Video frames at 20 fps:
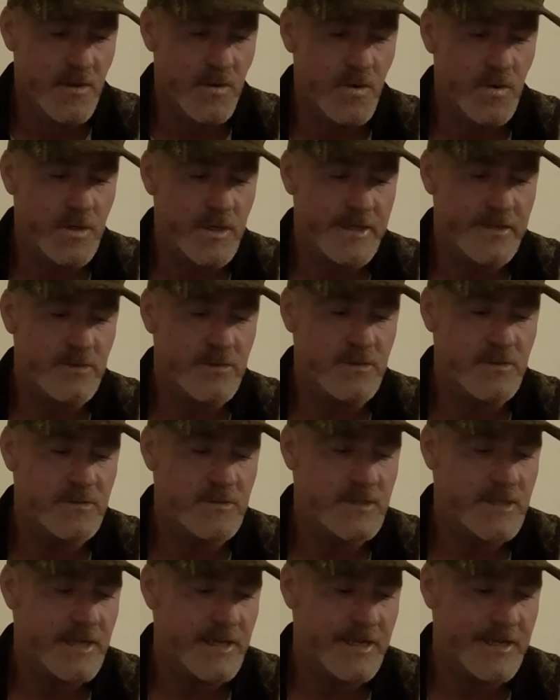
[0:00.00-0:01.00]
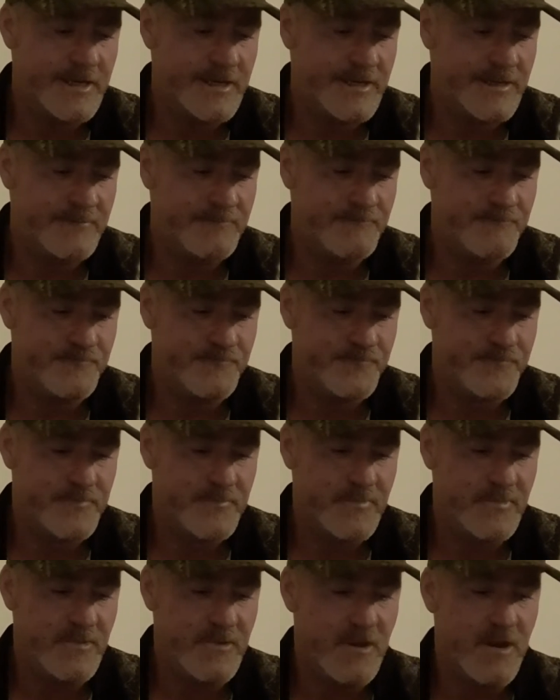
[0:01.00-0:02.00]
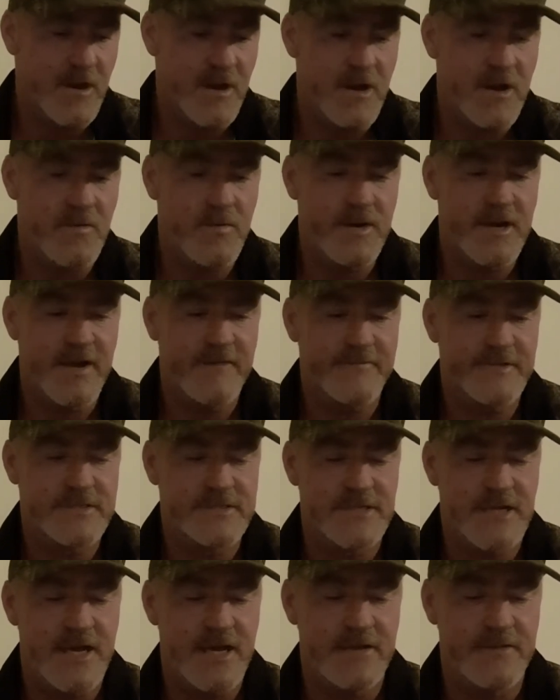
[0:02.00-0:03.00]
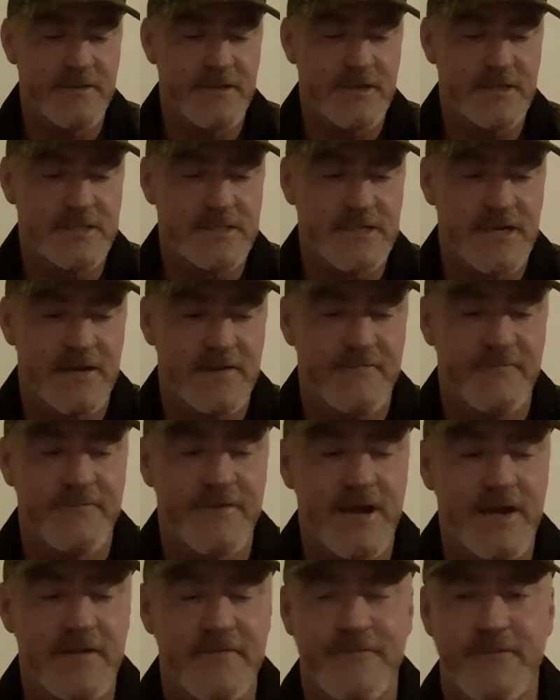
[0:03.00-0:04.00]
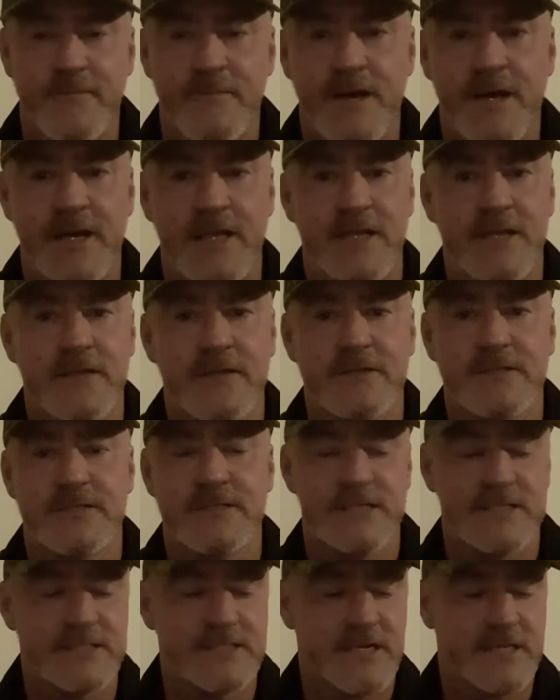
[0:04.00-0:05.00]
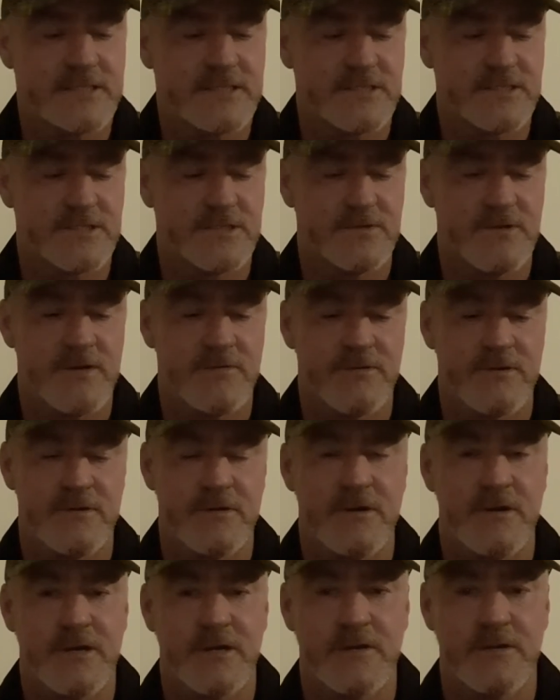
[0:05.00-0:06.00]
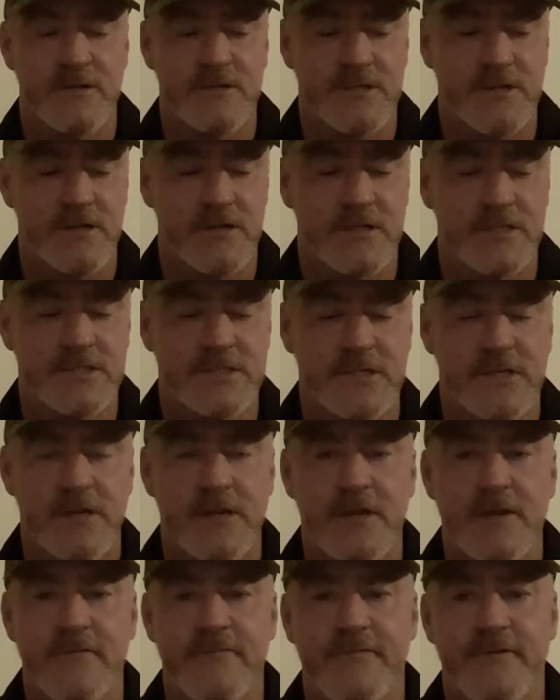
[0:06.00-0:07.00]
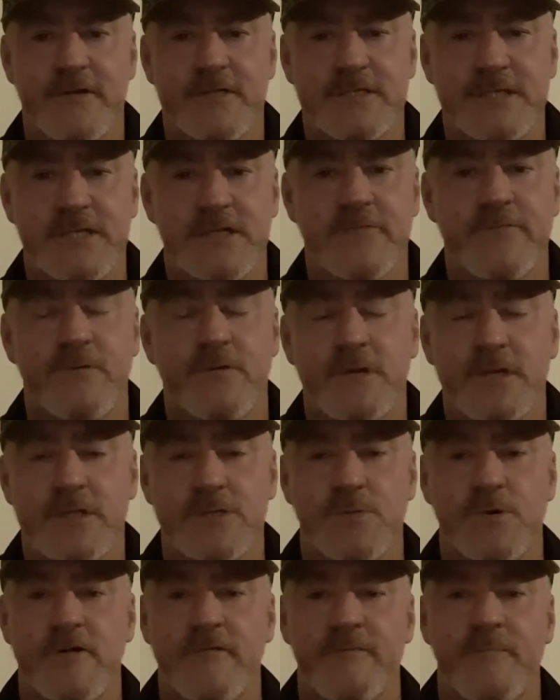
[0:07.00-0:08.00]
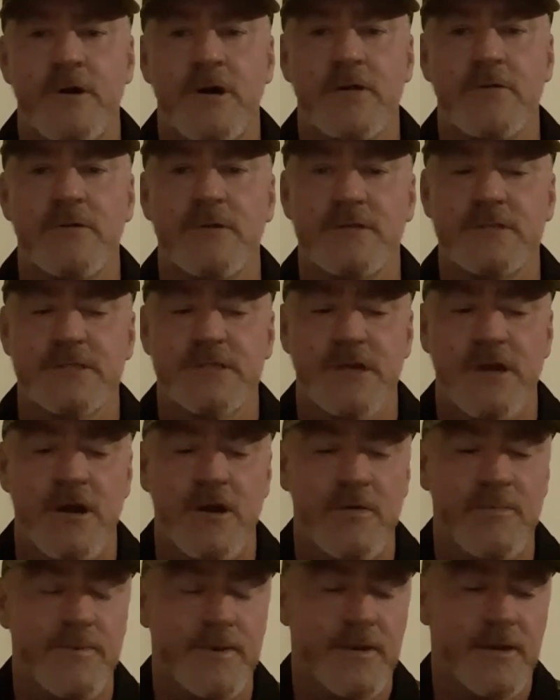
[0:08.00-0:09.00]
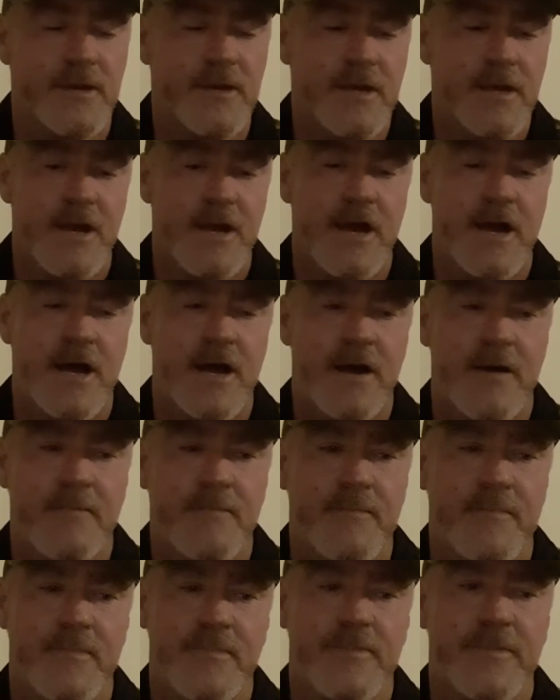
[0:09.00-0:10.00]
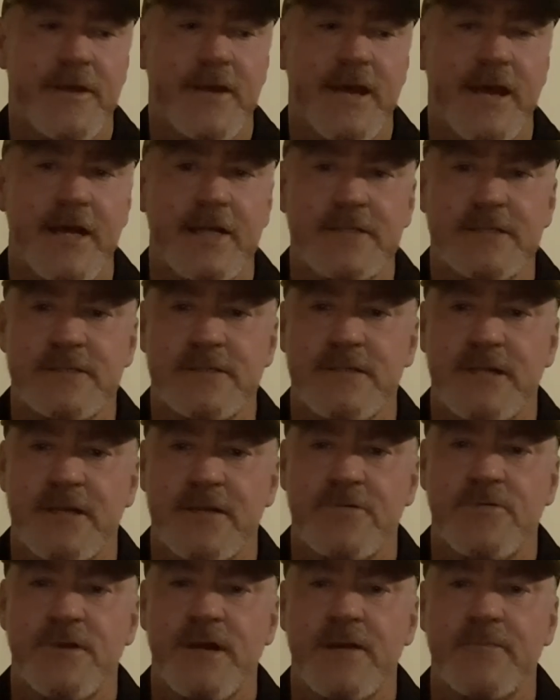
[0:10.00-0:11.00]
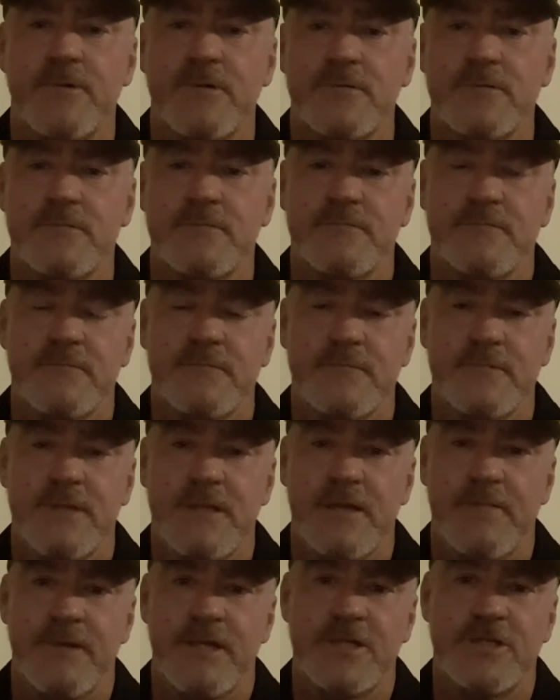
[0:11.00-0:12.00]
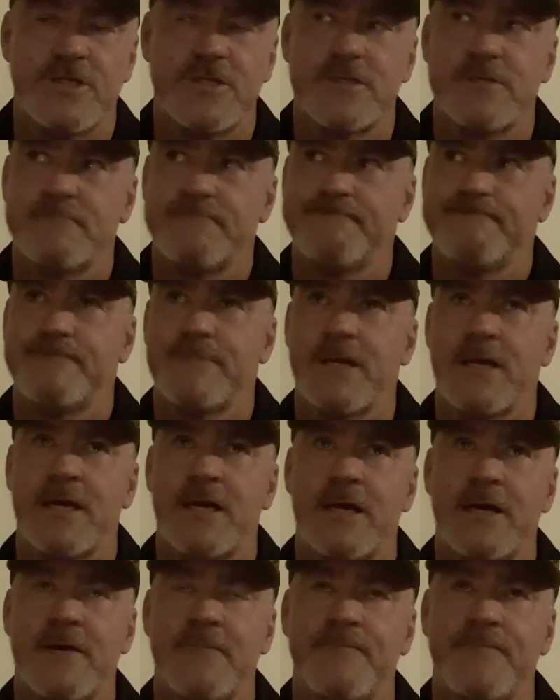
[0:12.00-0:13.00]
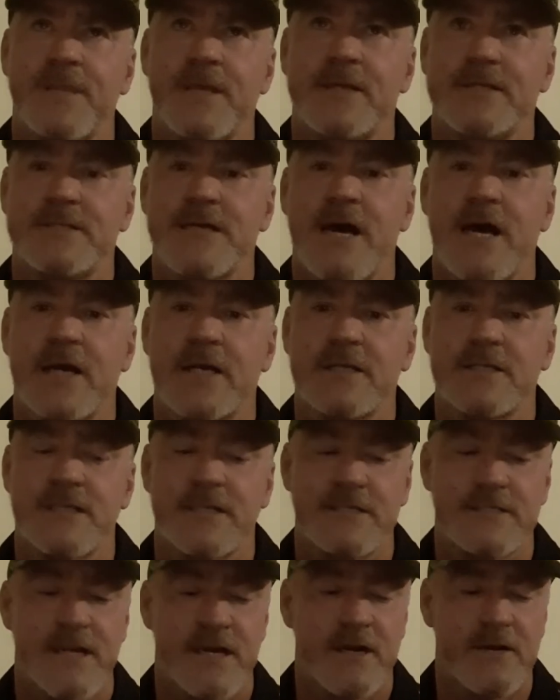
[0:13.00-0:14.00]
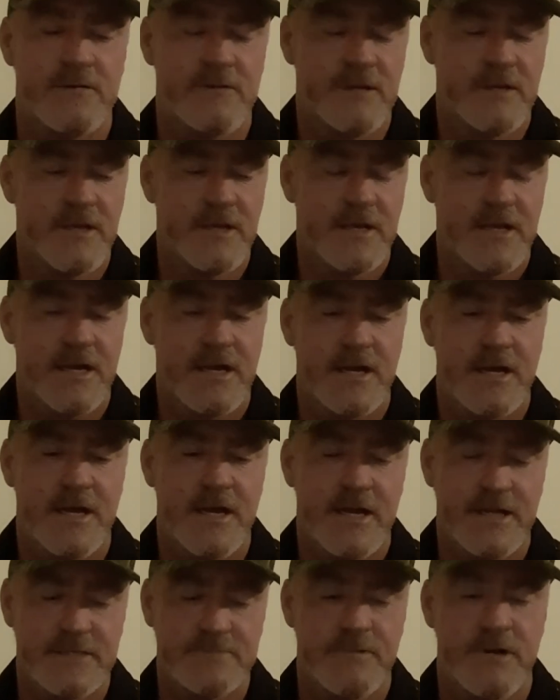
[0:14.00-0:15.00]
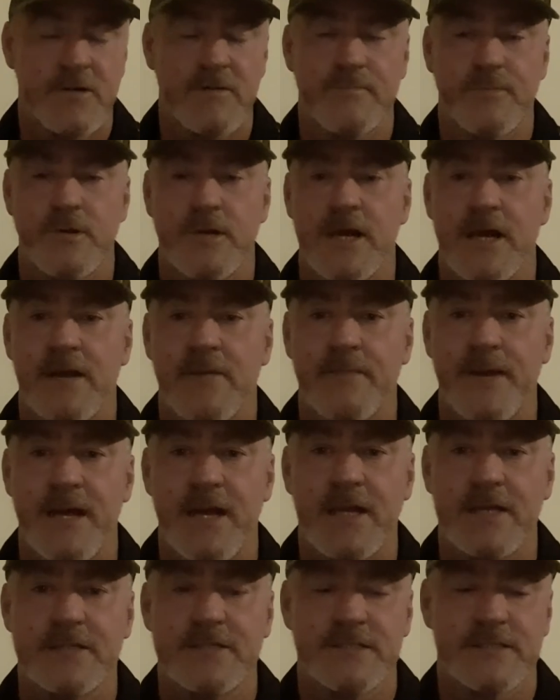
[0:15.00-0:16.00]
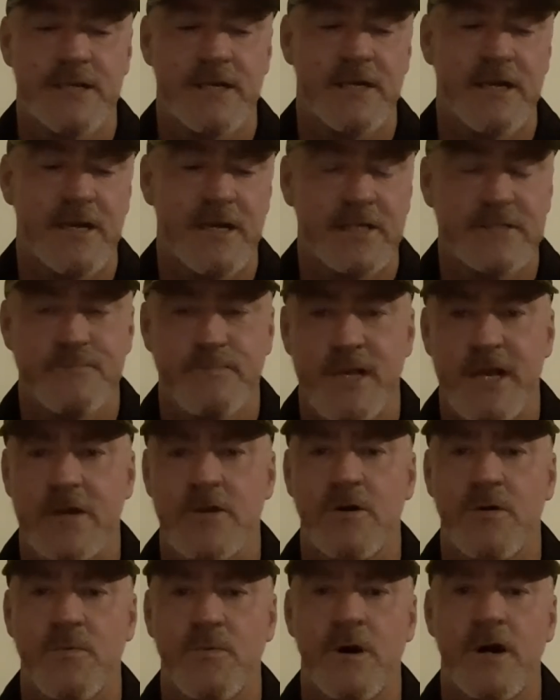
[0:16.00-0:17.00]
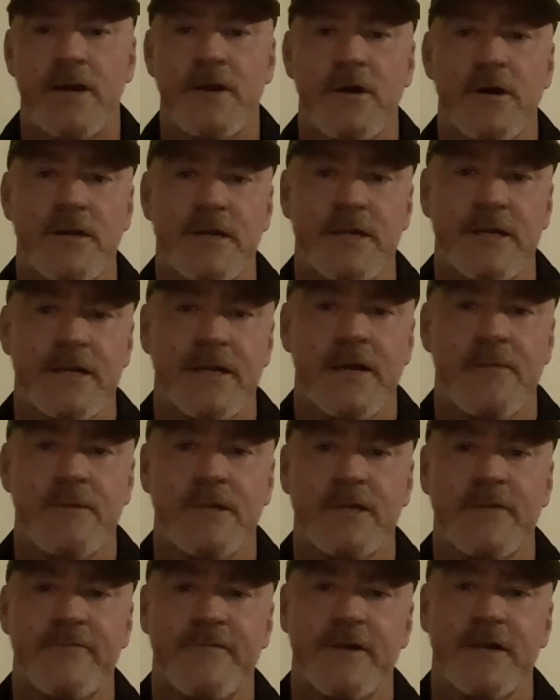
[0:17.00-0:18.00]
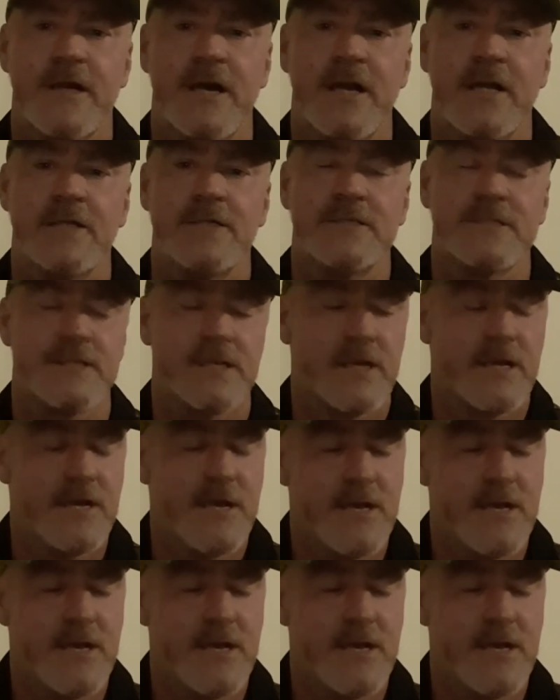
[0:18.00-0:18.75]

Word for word: All in all, I would have to say that value for money, $6,299 for a 640 12 micron scope that has incredible image and target detail, has multiple color palettes, has black hot, white hot, and a couple of different colors.